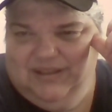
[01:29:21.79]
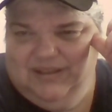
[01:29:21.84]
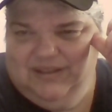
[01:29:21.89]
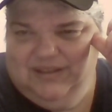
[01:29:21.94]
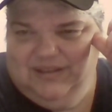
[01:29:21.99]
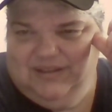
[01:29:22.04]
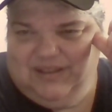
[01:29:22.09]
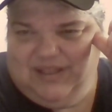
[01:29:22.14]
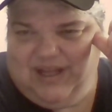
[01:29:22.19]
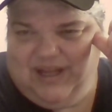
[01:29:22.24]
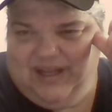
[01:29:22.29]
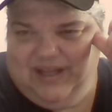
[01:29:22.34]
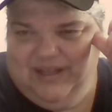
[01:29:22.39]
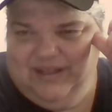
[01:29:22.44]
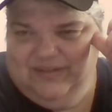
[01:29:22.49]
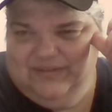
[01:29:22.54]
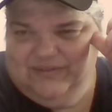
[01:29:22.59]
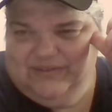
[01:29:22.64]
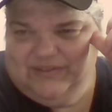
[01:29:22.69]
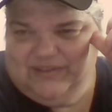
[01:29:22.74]

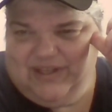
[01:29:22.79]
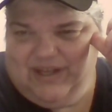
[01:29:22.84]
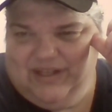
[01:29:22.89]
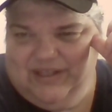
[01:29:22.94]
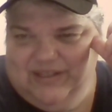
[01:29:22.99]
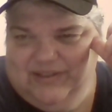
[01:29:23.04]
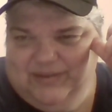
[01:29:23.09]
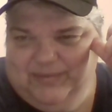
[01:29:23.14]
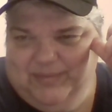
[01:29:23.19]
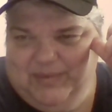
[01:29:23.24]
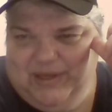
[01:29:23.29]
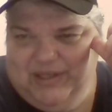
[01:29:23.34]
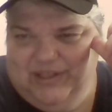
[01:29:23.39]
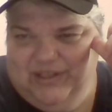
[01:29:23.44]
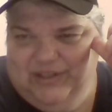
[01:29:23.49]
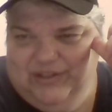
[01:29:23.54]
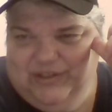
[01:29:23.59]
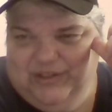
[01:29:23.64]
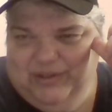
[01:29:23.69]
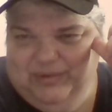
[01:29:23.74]
Live, Scott is my
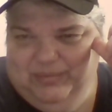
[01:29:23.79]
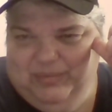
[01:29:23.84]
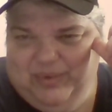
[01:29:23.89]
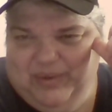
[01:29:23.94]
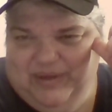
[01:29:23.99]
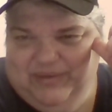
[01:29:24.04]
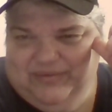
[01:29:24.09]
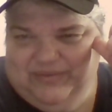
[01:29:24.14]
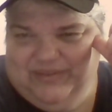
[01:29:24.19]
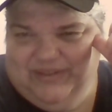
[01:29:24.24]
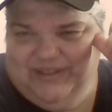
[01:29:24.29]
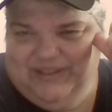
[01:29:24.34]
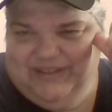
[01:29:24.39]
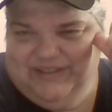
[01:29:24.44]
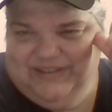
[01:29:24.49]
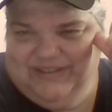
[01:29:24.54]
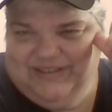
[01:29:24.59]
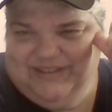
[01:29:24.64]
YouTube boyfriend.